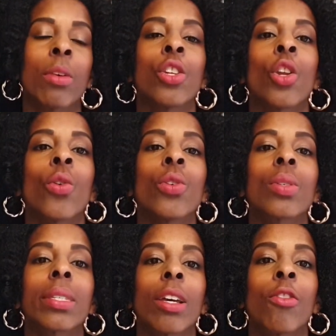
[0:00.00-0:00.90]
and know your
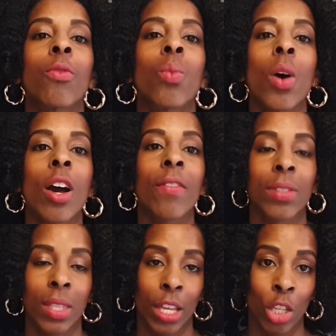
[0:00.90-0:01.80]
self-worth
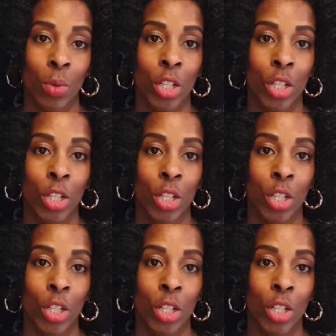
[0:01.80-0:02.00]
so that you